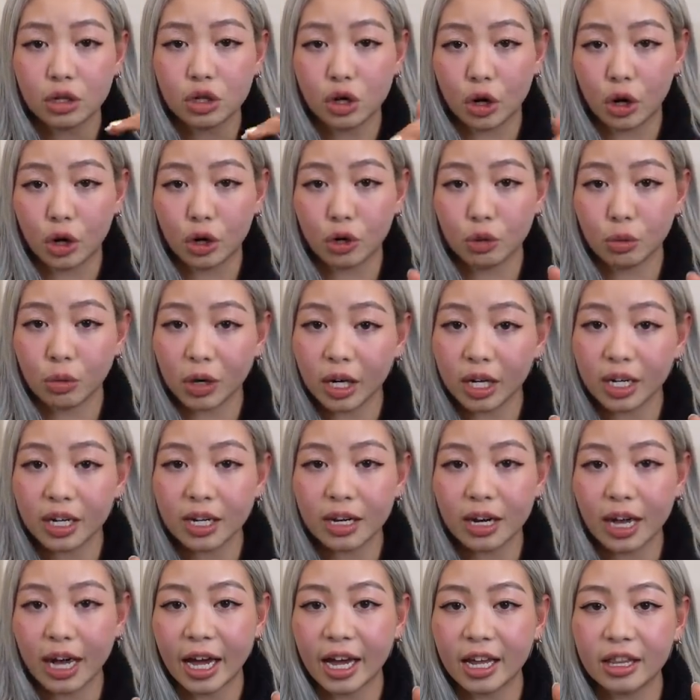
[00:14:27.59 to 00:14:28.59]
tone
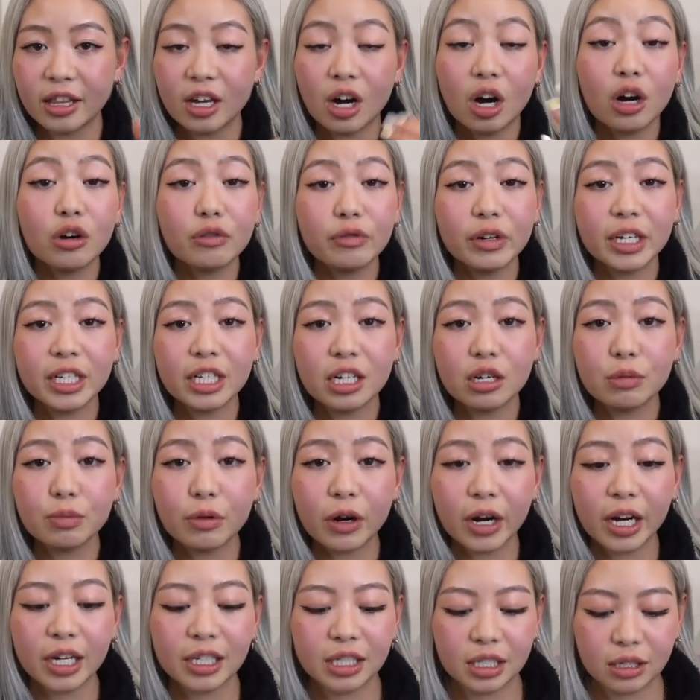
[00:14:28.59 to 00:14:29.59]
one, and they're all retail
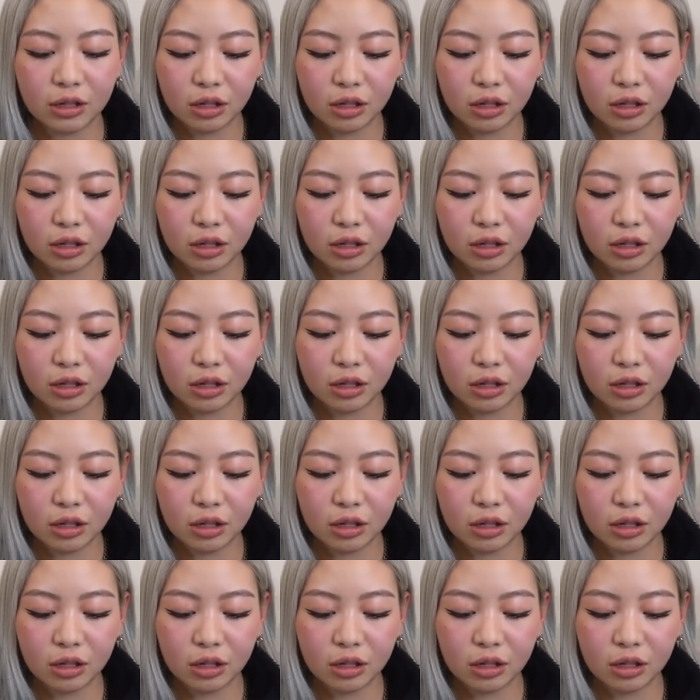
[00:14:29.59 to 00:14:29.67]
price.